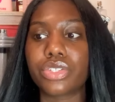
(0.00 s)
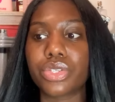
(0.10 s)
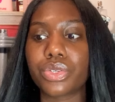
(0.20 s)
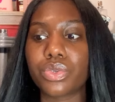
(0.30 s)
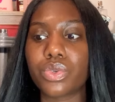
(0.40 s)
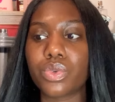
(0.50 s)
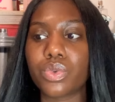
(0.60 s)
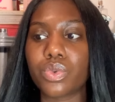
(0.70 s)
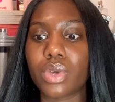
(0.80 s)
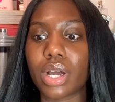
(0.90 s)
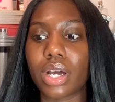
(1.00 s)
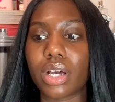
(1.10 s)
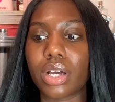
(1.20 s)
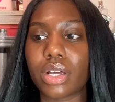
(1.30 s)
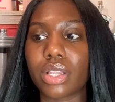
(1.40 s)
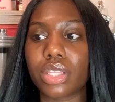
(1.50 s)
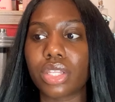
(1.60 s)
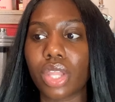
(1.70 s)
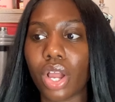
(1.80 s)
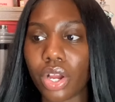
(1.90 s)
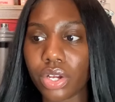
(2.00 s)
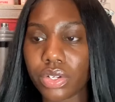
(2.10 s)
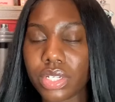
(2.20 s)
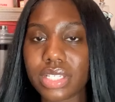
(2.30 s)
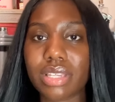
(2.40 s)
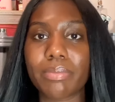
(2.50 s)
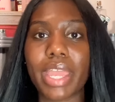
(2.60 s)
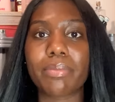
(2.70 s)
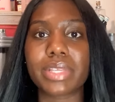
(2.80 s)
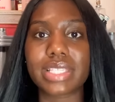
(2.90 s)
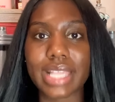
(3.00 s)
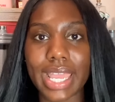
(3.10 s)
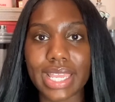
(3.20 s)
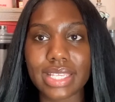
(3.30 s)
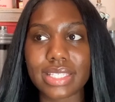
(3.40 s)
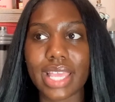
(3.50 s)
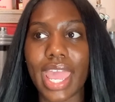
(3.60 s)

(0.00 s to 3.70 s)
to learn to make mistakes